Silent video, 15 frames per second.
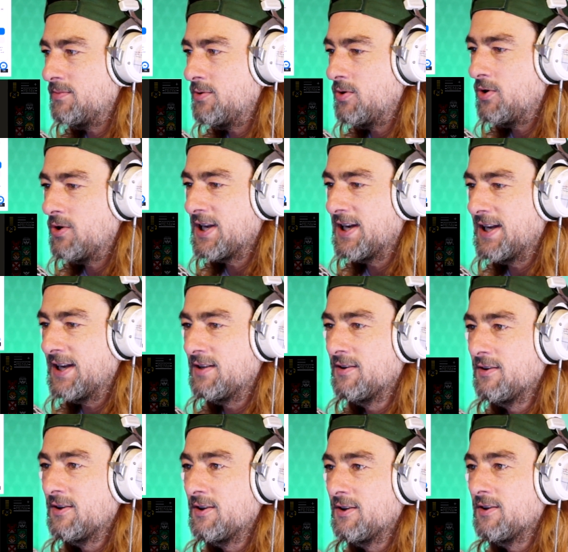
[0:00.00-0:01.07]
I'm not logging in.
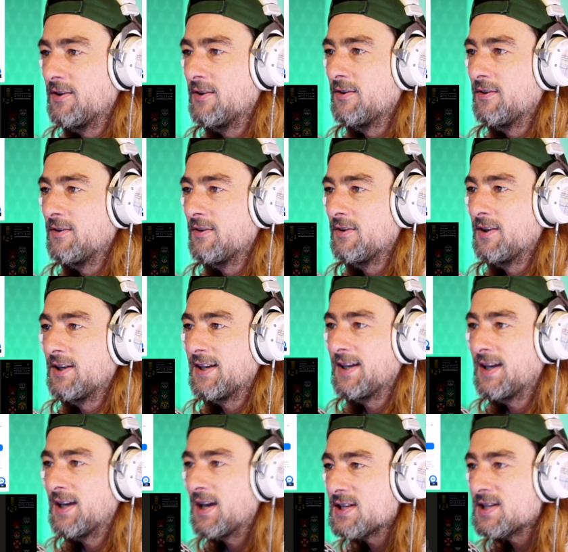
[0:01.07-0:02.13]

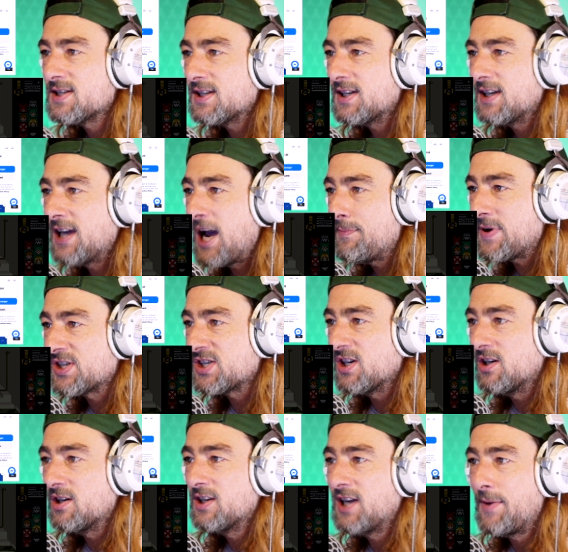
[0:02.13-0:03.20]

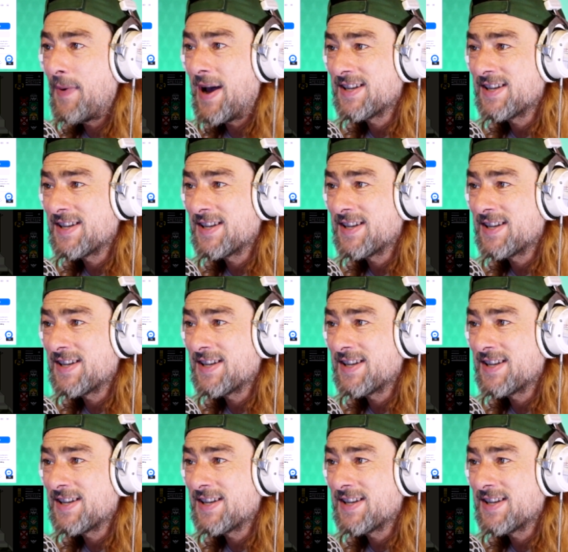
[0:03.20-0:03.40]
Cabasa.